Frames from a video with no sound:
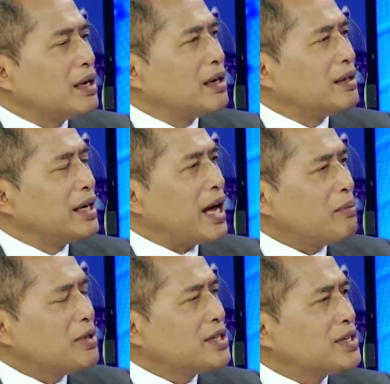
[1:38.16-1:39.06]
The
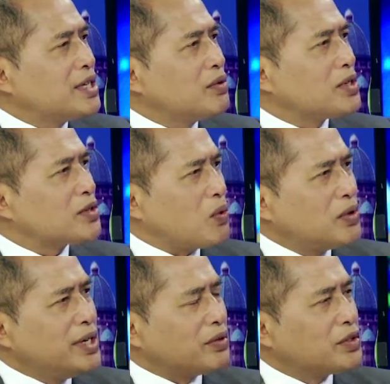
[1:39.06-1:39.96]
amnesty was
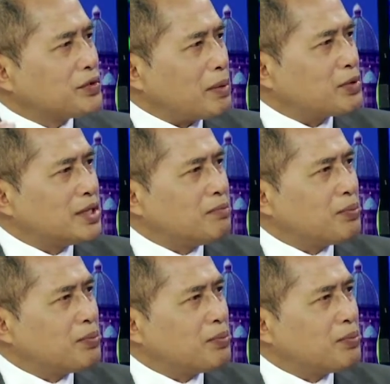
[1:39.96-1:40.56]
only on corruption